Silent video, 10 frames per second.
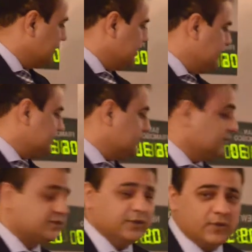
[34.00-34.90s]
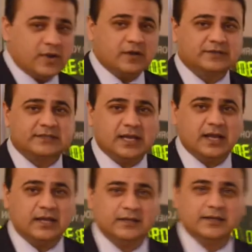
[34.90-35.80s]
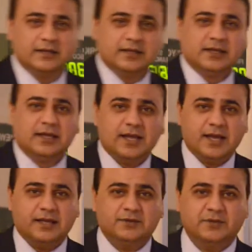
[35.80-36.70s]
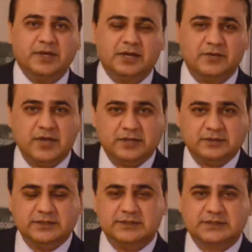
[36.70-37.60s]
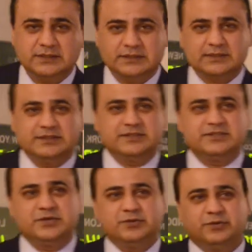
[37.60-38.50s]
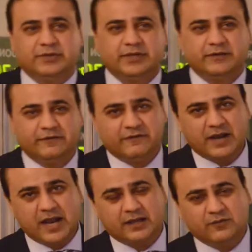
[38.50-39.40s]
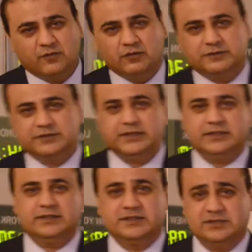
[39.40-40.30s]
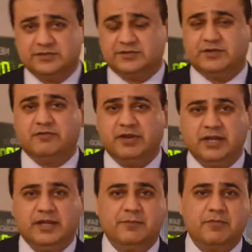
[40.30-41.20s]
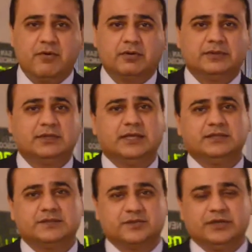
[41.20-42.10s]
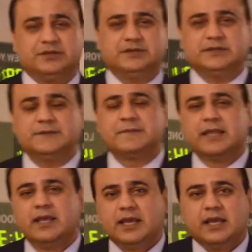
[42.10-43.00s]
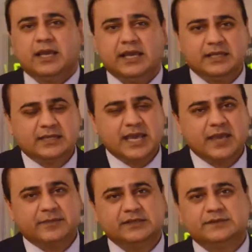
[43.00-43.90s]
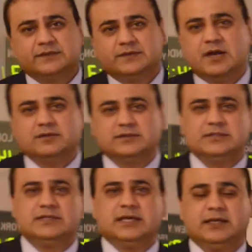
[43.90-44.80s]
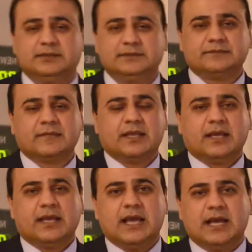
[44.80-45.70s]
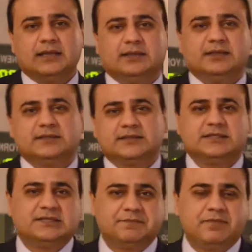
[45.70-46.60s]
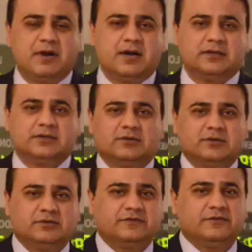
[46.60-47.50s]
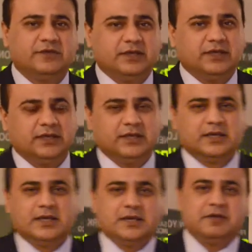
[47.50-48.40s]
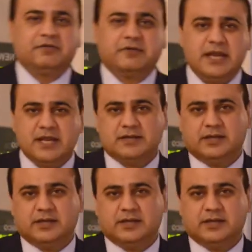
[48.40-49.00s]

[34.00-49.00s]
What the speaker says: There's no snow outside. And we are going to discuss this Dodd-Frank Wall Street. This is the really important legislation. It came in 2010, and this is a part of the great